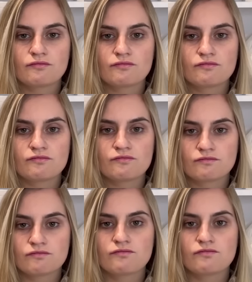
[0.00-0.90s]

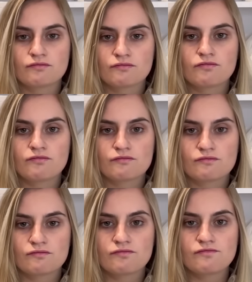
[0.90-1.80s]

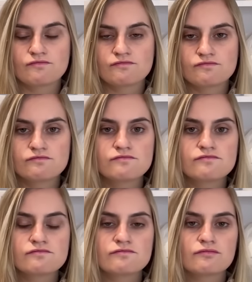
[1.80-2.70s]

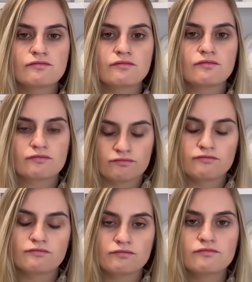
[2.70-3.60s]

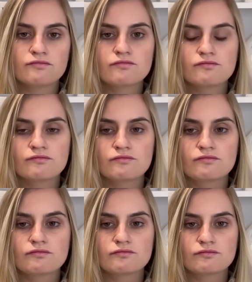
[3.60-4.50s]

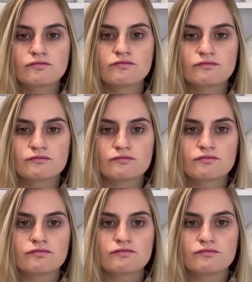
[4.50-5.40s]

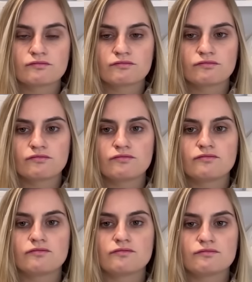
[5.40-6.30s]

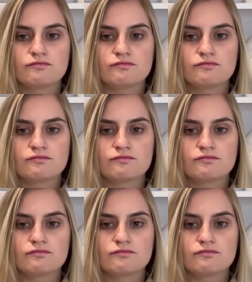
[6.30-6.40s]
This person isn't speaking.